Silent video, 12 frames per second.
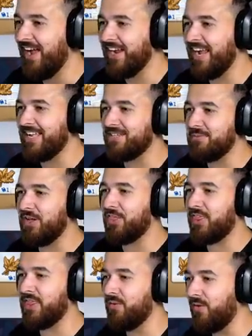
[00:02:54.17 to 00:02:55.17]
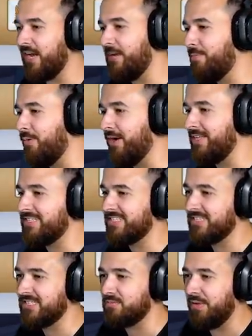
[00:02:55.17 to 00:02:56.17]
Okay, so we got three points
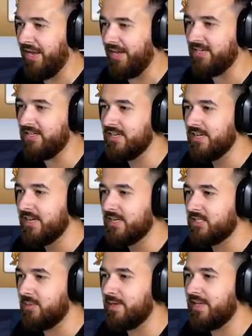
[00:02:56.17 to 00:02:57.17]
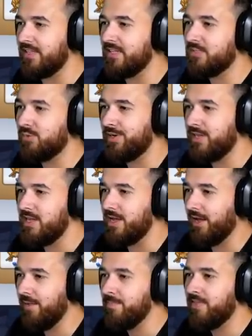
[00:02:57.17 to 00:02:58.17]
to spend. So we can get this one
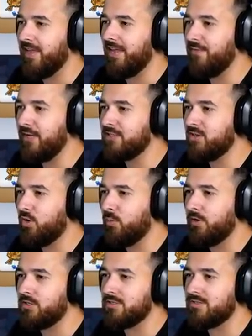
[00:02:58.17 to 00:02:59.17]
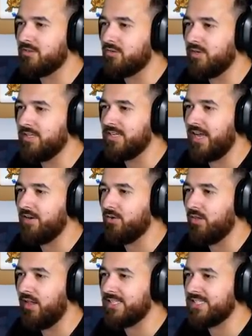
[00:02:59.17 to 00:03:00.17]
here. Effects on all potions are increased and
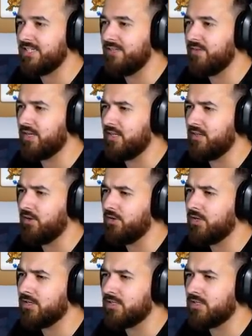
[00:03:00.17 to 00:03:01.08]
or last significantly longer.